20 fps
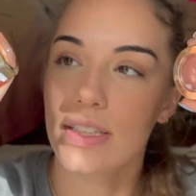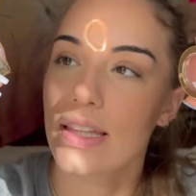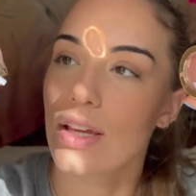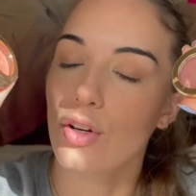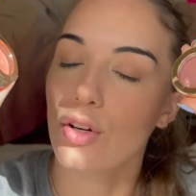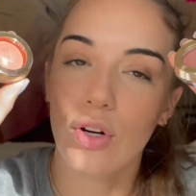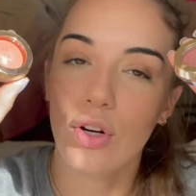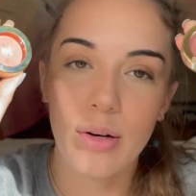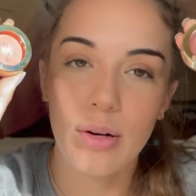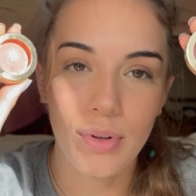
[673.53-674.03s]
Their
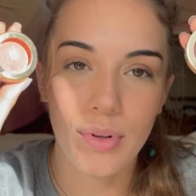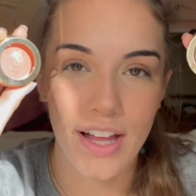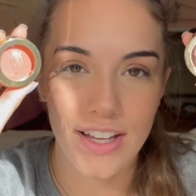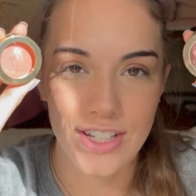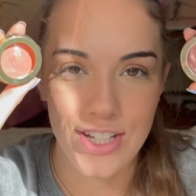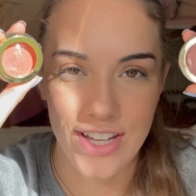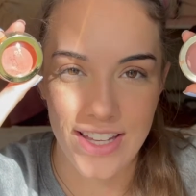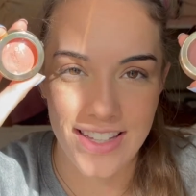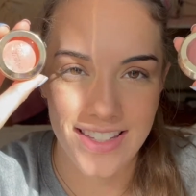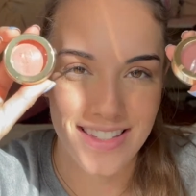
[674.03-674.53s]
cream
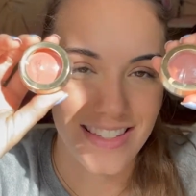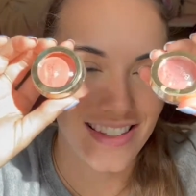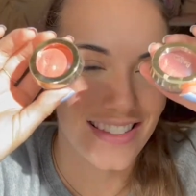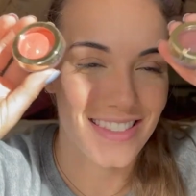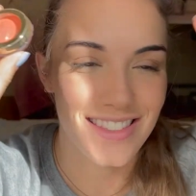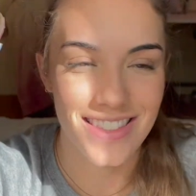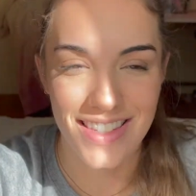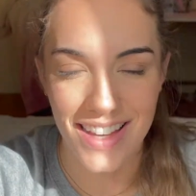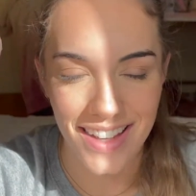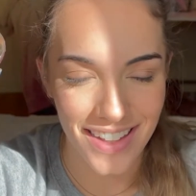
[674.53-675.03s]
blushes,
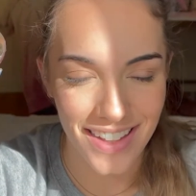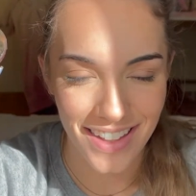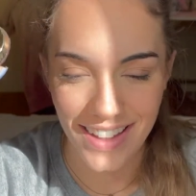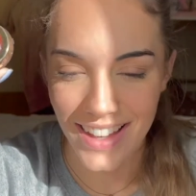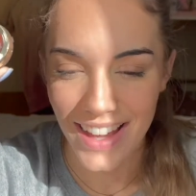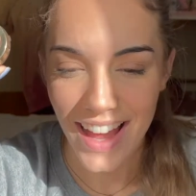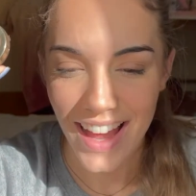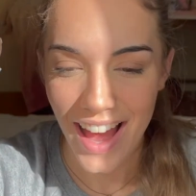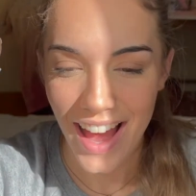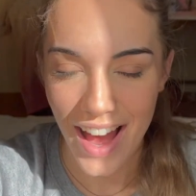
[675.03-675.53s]
duh.
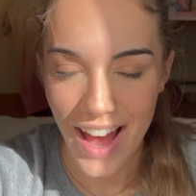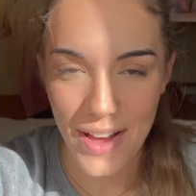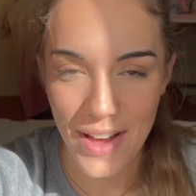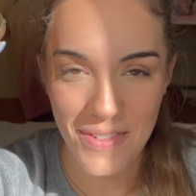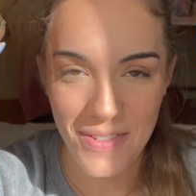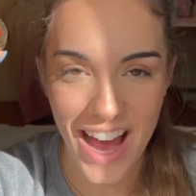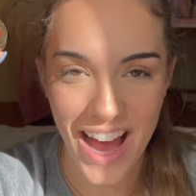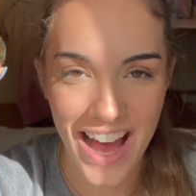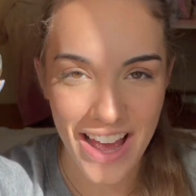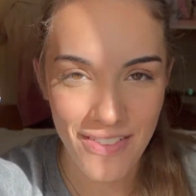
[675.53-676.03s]

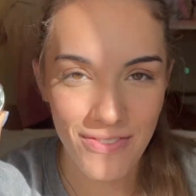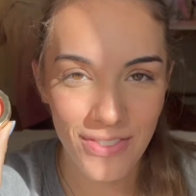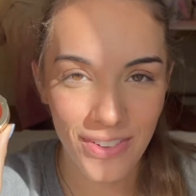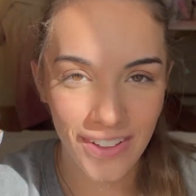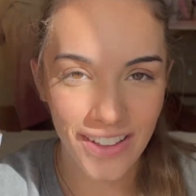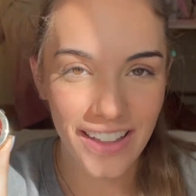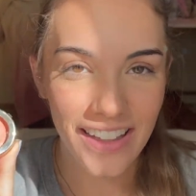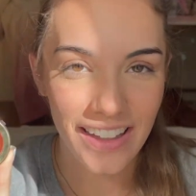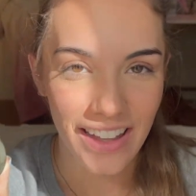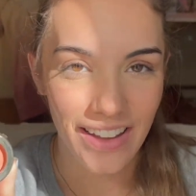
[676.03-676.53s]
I'm
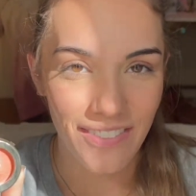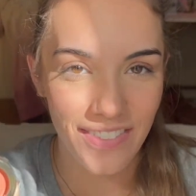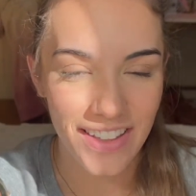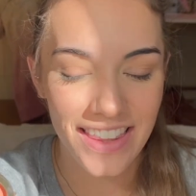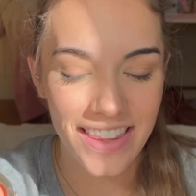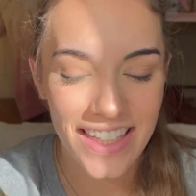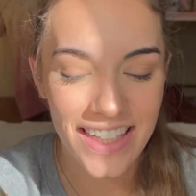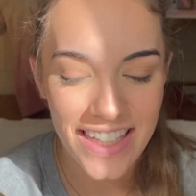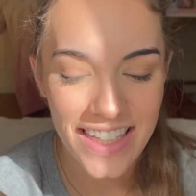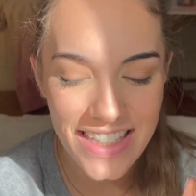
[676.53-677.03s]
really loving
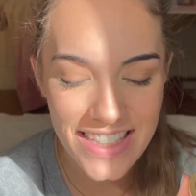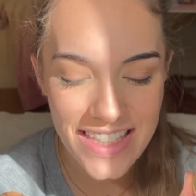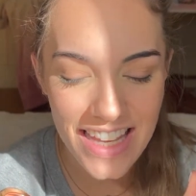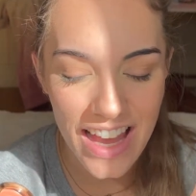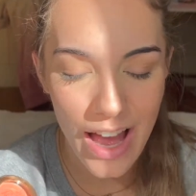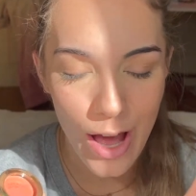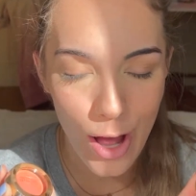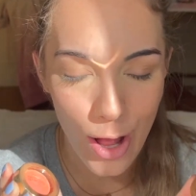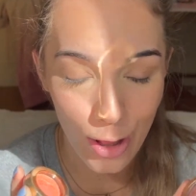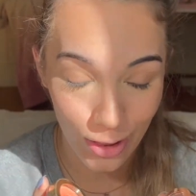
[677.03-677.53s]
these
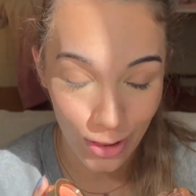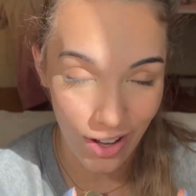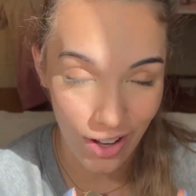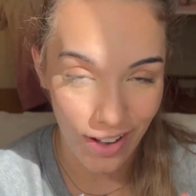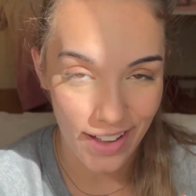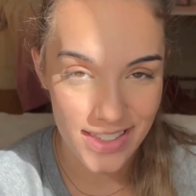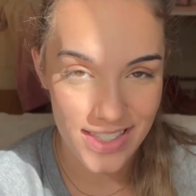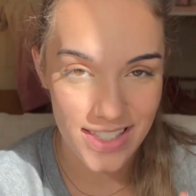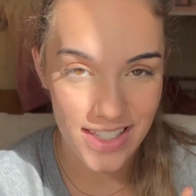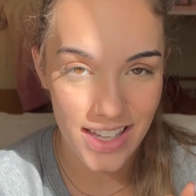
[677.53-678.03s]
a
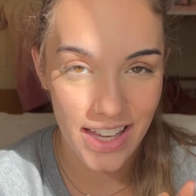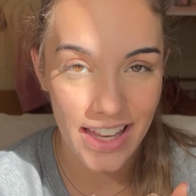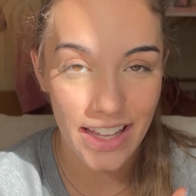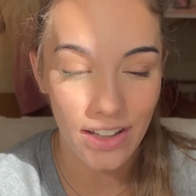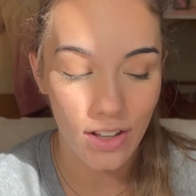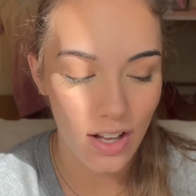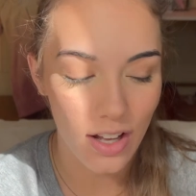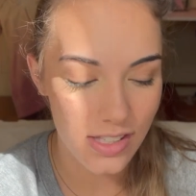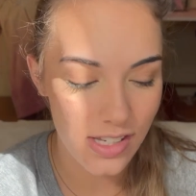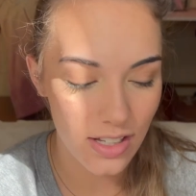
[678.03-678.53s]
lot.
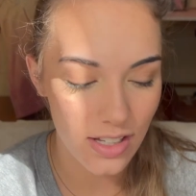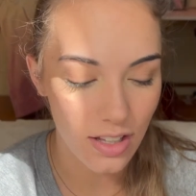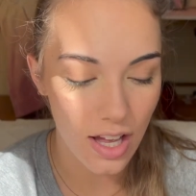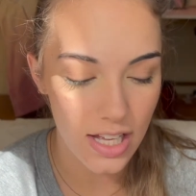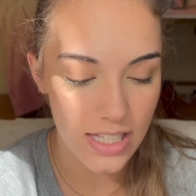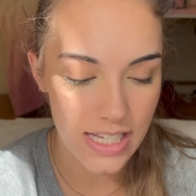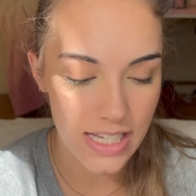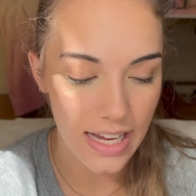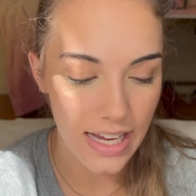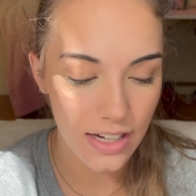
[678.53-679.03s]

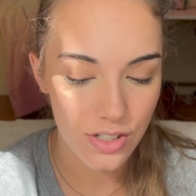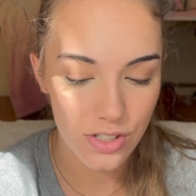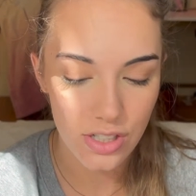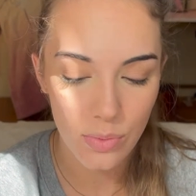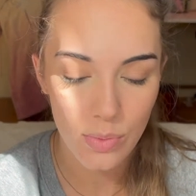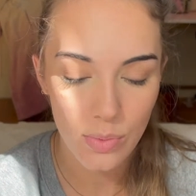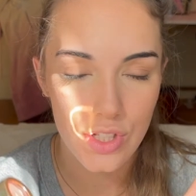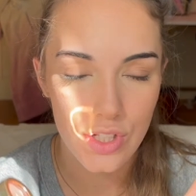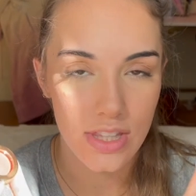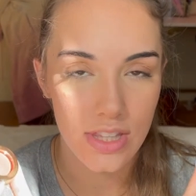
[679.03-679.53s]
I actually
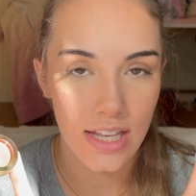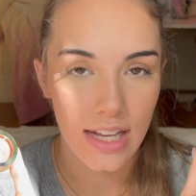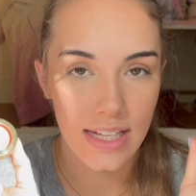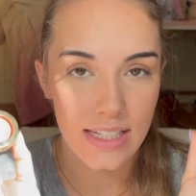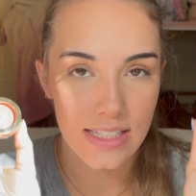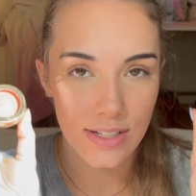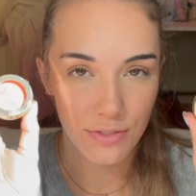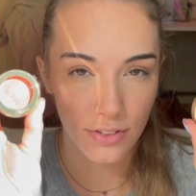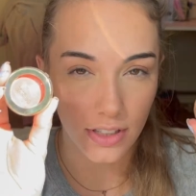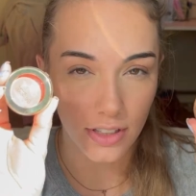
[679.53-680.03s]
wish that they had
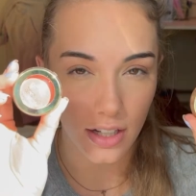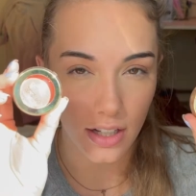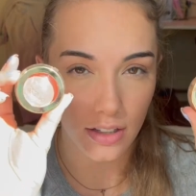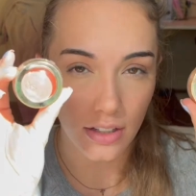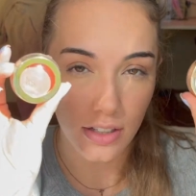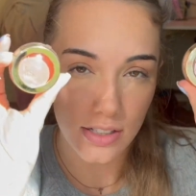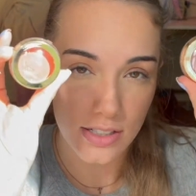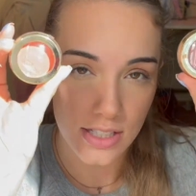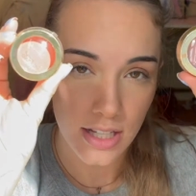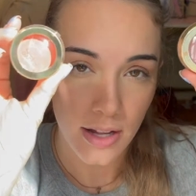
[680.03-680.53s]
different
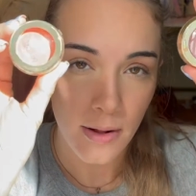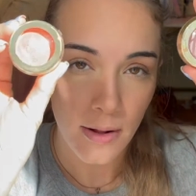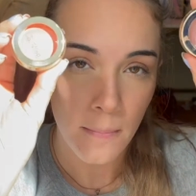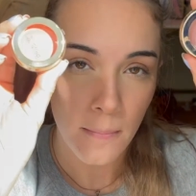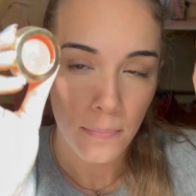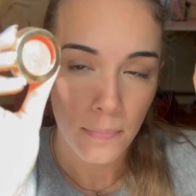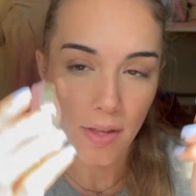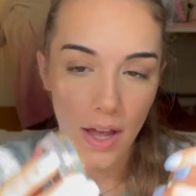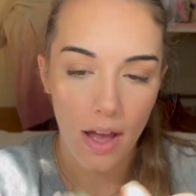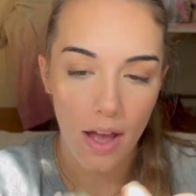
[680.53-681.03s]
colors.
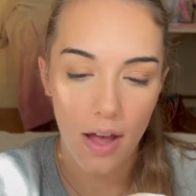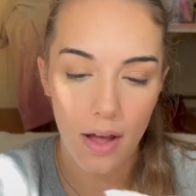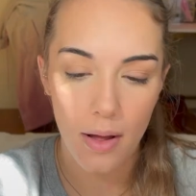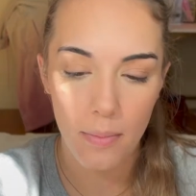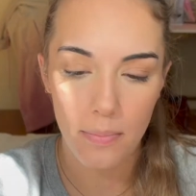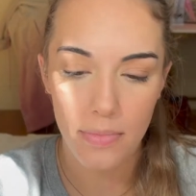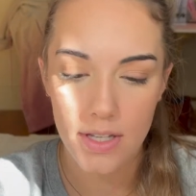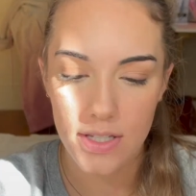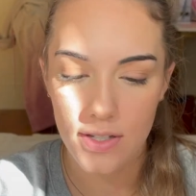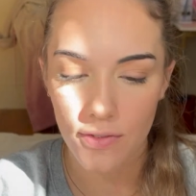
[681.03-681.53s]

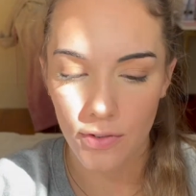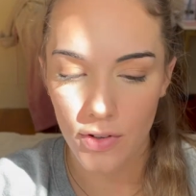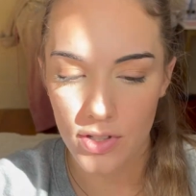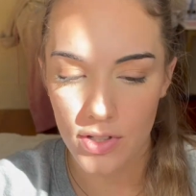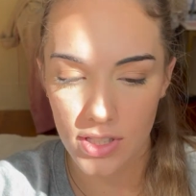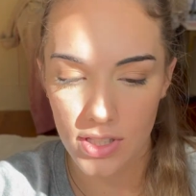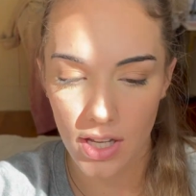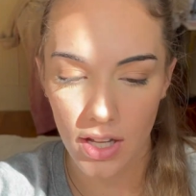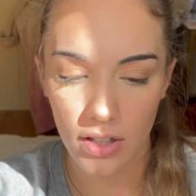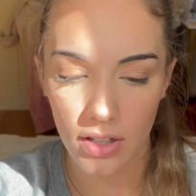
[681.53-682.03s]
This
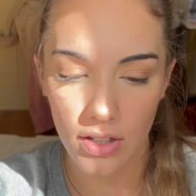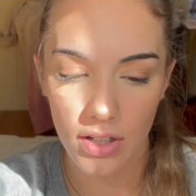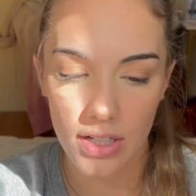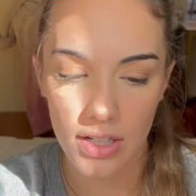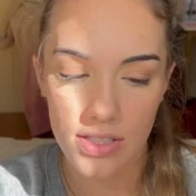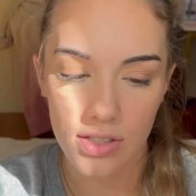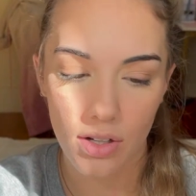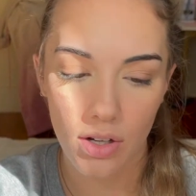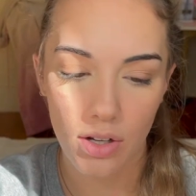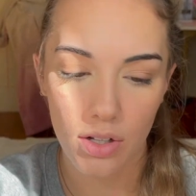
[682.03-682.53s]
first color
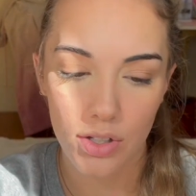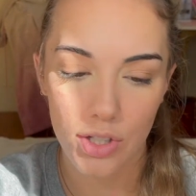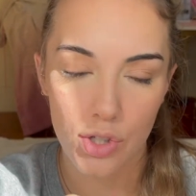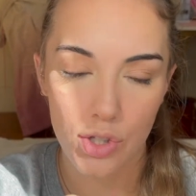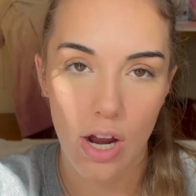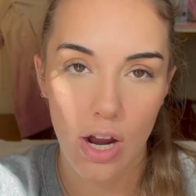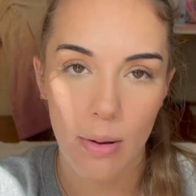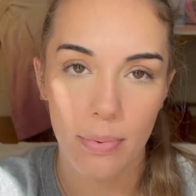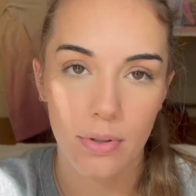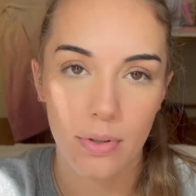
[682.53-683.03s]
is called
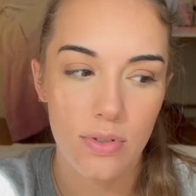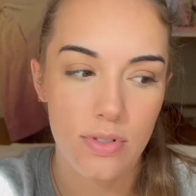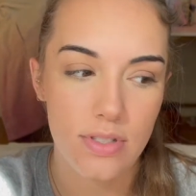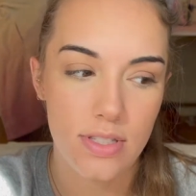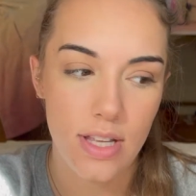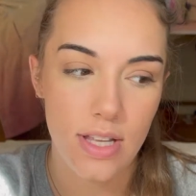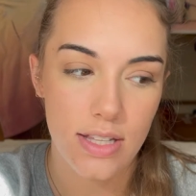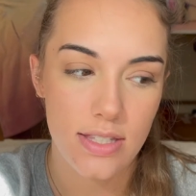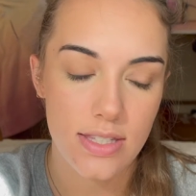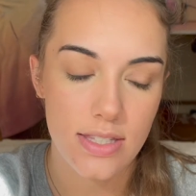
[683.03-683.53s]
Tropical
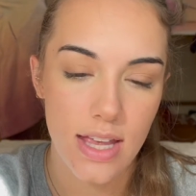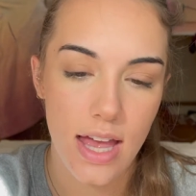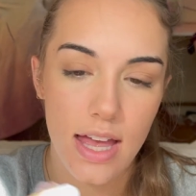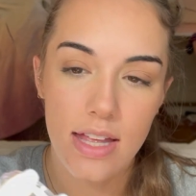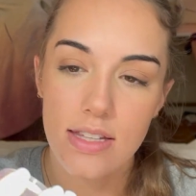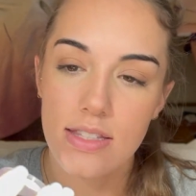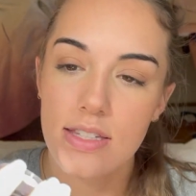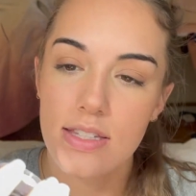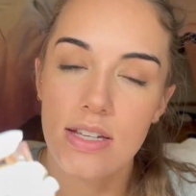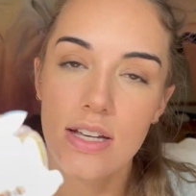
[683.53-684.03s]
Sunset.